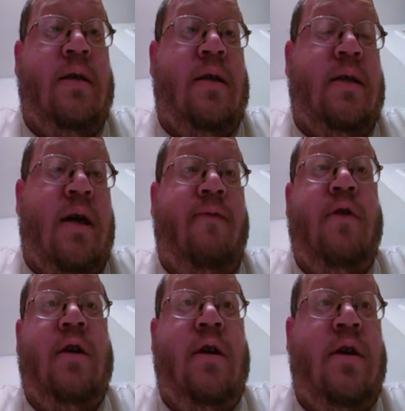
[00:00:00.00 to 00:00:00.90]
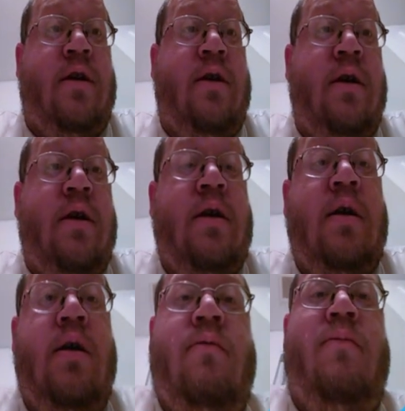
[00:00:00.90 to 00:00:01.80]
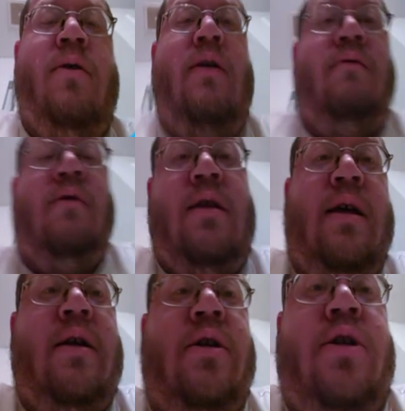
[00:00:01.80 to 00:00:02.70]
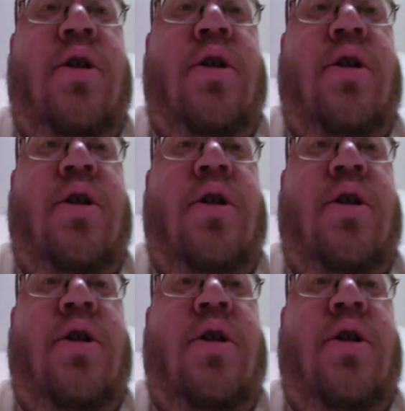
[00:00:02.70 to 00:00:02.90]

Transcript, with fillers: this outfit here, probably with like a sh-